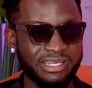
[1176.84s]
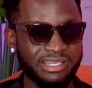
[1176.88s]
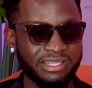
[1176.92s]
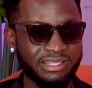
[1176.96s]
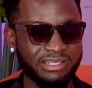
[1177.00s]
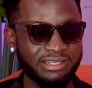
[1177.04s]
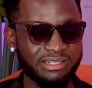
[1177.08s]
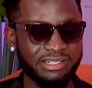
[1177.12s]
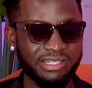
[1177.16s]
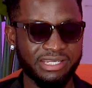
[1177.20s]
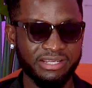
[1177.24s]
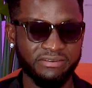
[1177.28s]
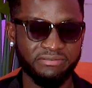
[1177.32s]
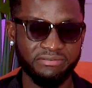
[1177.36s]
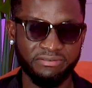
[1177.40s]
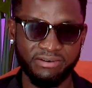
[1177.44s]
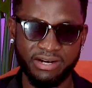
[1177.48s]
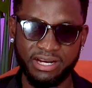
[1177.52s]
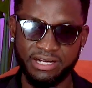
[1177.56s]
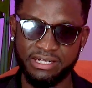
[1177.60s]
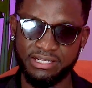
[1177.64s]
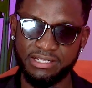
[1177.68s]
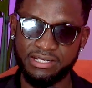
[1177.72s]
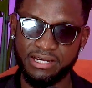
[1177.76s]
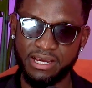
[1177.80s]

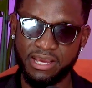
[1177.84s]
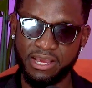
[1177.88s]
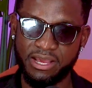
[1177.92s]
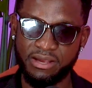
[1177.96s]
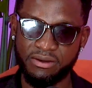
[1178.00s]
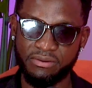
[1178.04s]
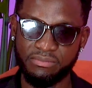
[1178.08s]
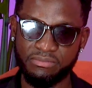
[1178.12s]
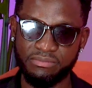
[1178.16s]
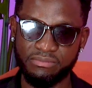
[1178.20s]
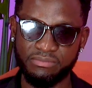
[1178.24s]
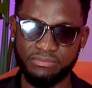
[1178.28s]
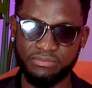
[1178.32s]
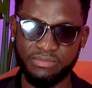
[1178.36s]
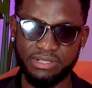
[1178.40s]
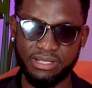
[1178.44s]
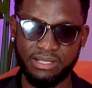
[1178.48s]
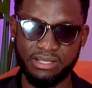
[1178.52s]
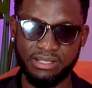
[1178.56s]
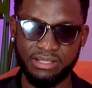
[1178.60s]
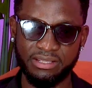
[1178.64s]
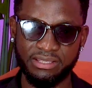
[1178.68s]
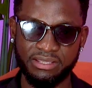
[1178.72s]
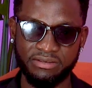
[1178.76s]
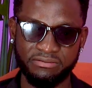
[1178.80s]
different
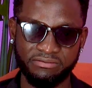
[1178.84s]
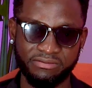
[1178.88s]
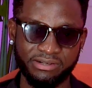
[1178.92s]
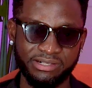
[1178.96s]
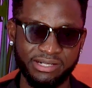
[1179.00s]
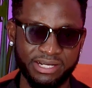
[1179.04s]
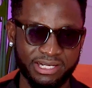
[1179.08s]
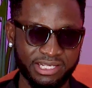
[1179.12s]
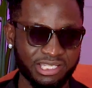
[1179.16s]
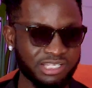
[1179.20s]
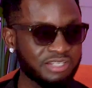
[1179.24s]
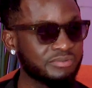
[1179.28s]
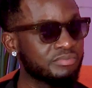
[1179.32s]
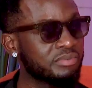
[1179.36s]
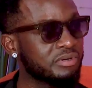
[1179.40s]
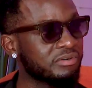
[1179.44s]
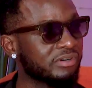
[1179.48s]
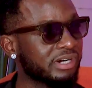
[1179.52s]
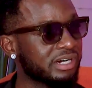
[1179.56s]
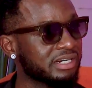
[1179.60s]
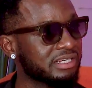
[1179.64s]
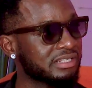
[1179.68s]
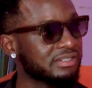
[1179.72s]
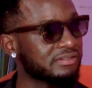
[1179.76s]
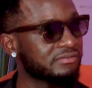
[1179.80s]

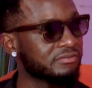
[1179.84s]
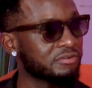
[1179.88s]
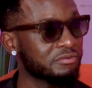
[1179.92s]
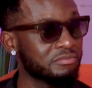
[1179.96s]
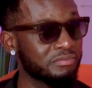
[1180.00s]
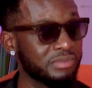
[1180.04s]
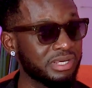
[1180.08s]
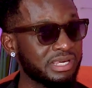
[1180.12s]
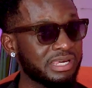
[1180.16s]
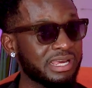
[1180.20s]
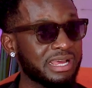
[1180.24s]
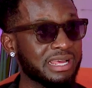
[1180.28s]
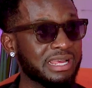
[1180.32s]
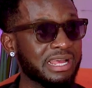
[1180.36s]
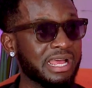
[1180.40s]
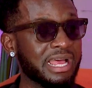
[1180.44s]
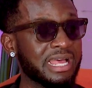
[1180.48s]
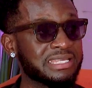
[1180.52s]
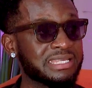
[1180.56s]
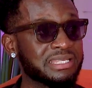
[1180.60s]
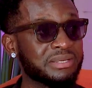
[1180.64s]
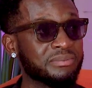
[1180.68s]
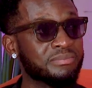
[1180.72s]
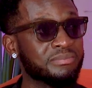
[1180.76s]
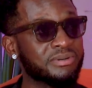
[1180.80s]
experience for me
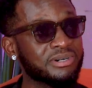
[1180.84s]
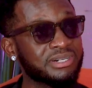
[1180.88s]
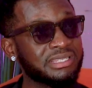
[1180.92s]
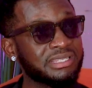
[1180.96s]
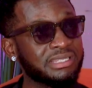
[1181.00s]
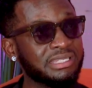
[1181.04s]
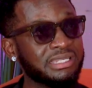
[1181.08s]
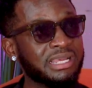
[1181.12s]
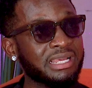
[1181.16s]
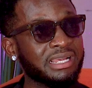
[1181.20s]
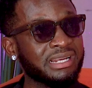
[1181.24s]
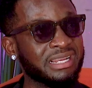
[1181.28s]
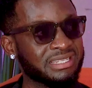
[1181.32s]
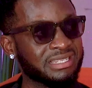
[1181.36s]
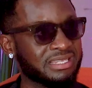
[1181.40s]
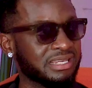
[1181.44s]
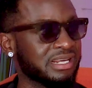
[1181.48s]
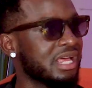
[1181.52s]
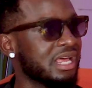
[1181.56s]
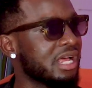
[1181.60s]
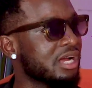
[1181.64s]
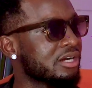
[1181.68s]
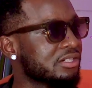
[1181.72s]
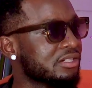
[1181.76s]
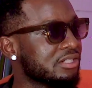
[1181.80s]
as a person and as an
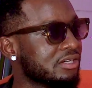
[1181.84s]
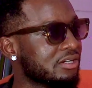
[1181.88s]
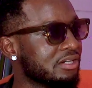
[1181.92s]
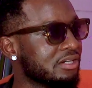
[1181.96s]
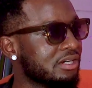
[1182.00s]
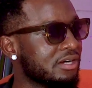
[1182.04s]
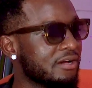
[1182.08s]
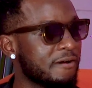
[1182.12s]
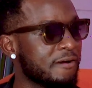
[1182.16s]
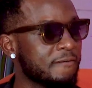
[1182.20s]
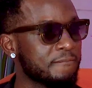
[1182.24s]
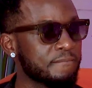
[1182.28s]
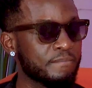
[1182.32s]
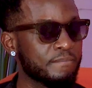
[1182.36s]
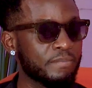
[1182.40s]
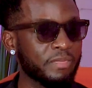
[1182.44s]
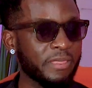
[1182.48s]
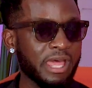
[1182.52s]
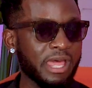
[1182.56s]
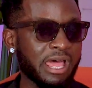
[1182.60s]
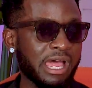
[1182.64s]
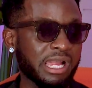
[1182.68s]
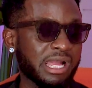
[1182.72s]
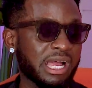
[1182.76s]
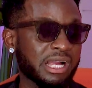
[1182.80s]
actor.
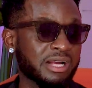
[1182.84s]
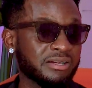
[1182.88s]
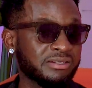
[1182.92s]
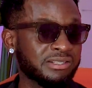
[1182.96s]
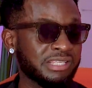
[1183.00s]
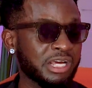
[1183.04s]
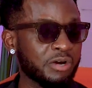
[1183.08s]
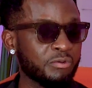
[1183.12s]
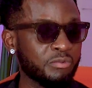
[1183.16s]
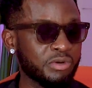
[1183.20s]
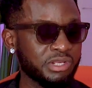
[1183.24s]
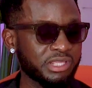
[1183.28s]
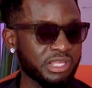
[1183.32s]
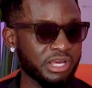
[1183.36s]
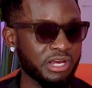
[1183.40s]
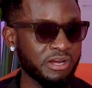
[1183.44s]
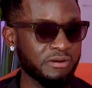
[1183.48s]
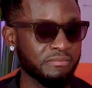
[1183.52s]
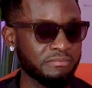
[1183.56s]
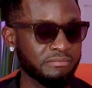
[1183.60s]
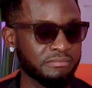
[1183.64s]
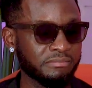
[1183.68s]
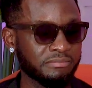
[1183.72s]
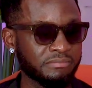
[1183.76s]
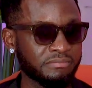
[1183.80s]
I could start with
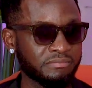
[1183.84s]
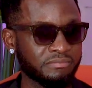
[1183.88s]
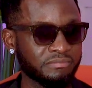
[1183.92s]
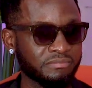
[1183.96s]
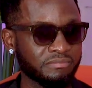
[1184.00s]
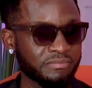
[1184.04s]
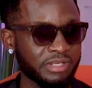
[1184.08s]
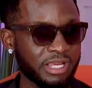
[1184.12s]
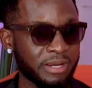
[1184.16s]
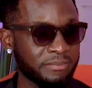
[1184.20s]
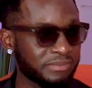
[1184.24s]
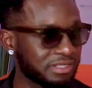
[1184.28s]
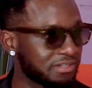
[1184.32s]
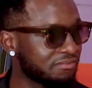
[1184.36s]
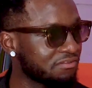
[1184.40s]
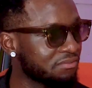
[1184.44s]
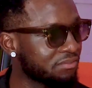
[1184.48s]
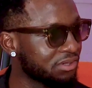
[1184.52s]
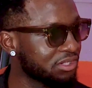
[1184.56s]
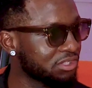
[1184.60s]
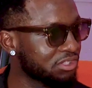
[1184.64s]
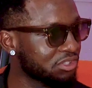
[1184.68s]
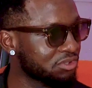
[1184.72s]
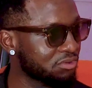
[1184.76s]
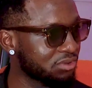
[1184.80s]
MTV Bay
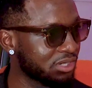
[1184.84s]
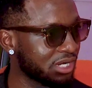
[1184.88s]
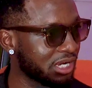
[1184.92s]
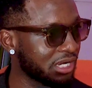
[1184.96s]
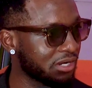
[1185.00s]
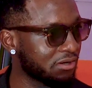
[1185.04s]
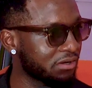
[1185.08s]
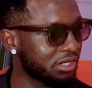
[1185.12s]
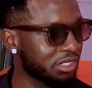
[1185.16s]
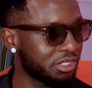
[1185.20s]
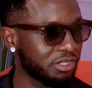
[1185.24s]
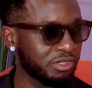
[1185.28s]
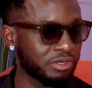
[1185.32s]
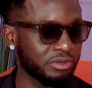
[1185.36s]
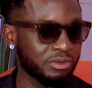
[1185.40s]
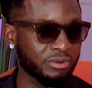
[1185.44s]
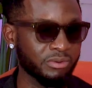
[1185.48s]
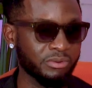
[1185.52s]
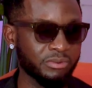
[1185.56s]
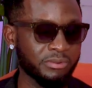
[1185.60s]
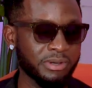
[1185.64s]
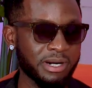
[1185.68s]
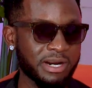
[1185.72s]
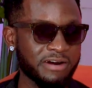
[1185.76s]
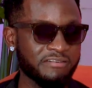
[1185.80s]
Sugar.
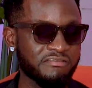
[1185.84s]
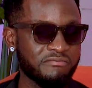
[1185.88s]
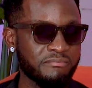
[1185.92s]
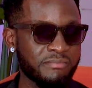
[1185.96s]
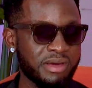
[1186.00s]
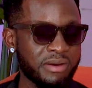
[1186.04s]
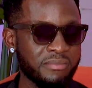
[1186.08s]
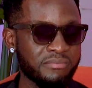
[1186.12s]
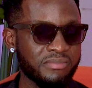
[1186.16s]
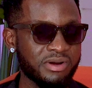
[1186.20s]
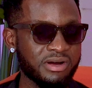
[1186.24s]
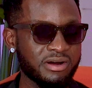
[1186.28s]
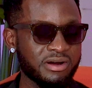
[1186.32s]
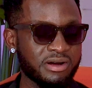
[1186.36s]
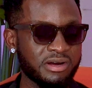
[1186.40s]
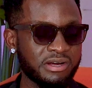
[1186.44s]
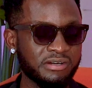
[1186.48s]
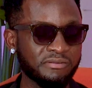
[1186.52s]
I remember